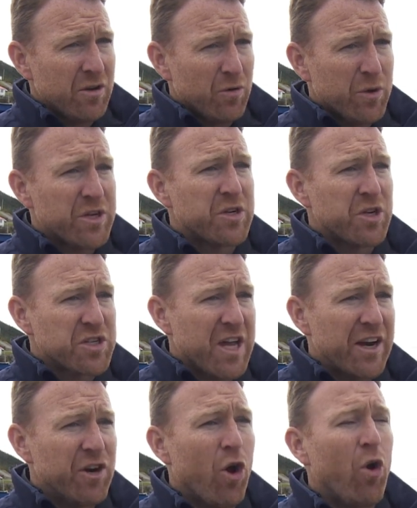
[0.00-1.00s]
We just
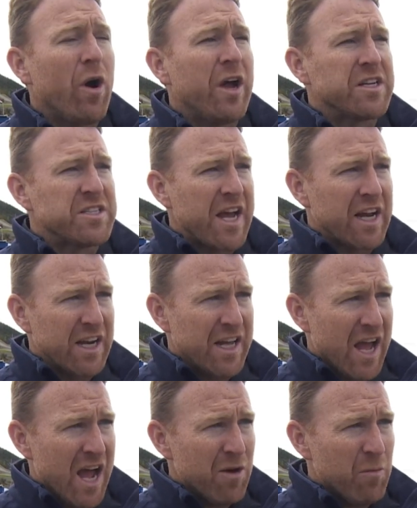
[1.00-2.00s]
got to know
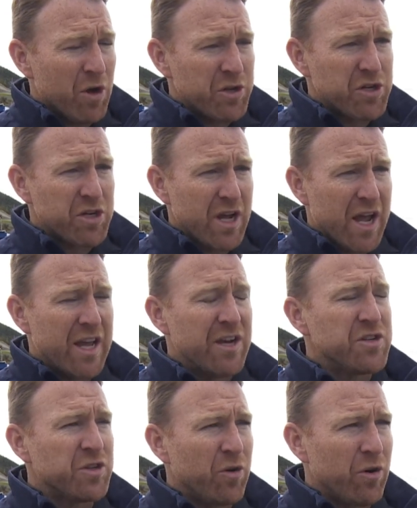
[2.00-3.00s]
exactly how much
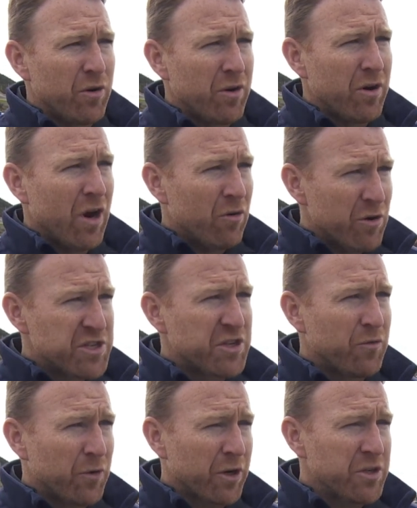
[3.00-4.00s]
and is there a
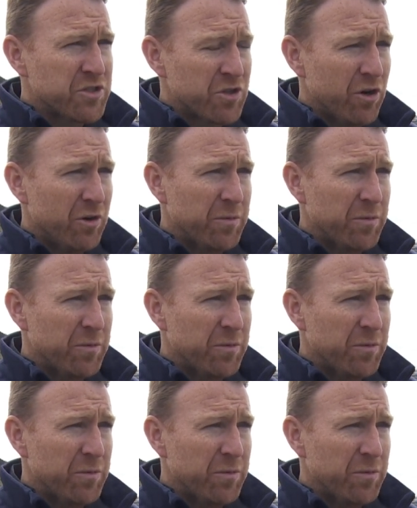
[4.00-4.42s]
reason for concern.